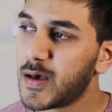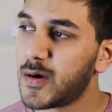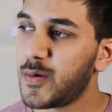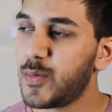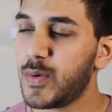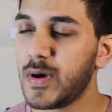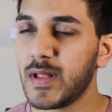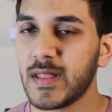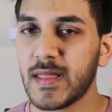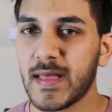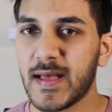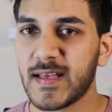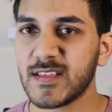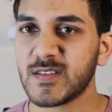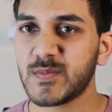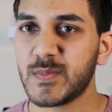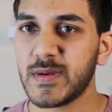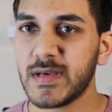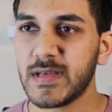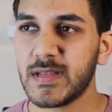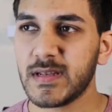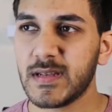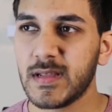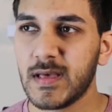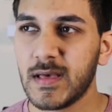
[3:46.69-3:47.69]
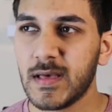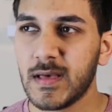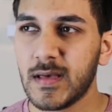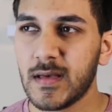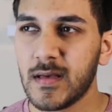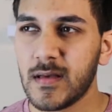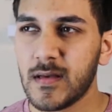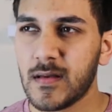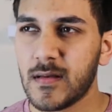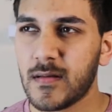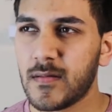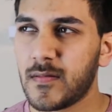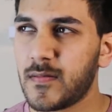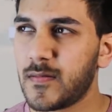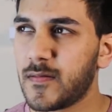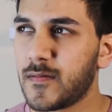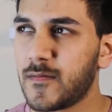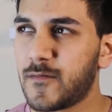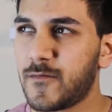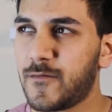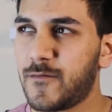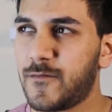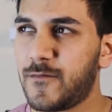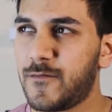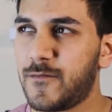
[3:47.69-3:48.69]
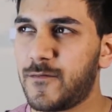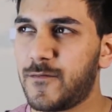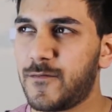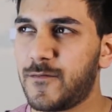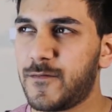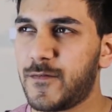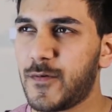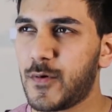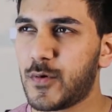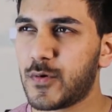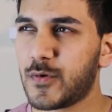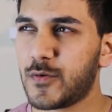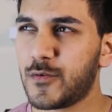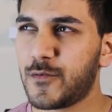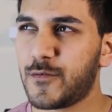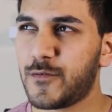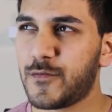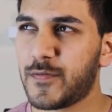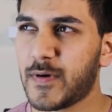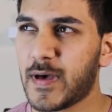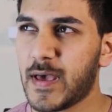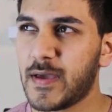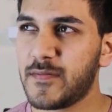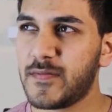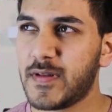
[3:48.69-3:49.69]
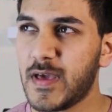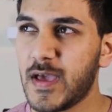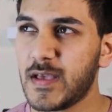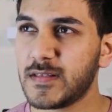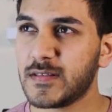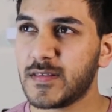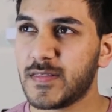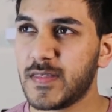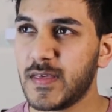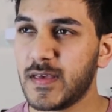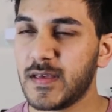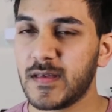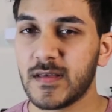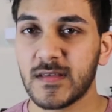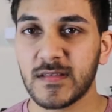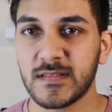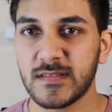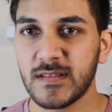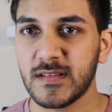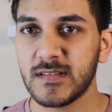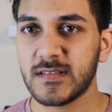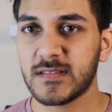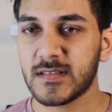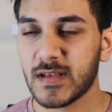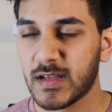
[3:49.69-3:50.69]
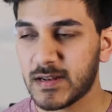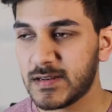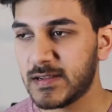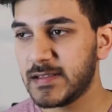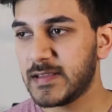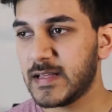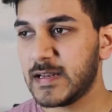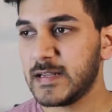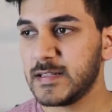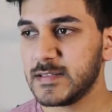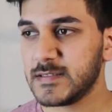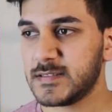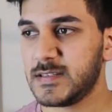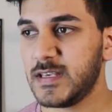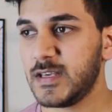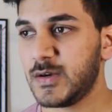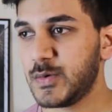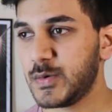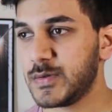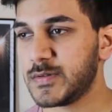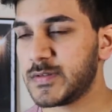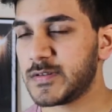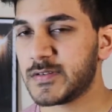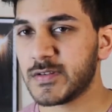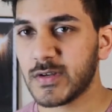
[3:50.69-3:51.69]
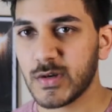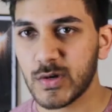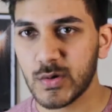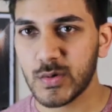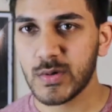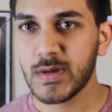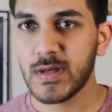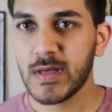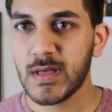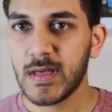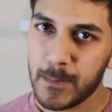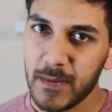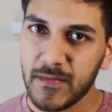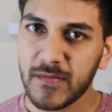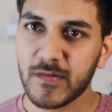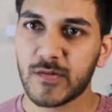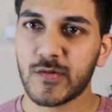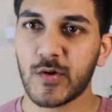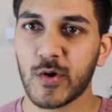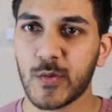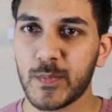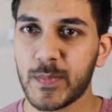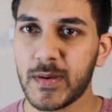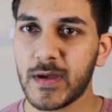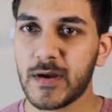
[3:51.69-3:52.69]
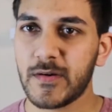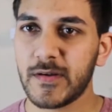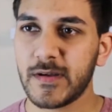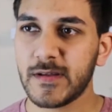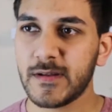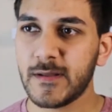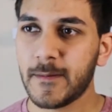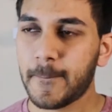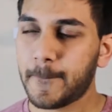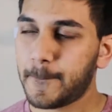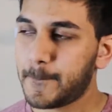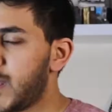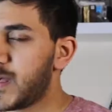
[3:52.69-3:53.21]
Well, it has been 4 or 5 days, I think, since I did that little sequence. So, bit of a growth period.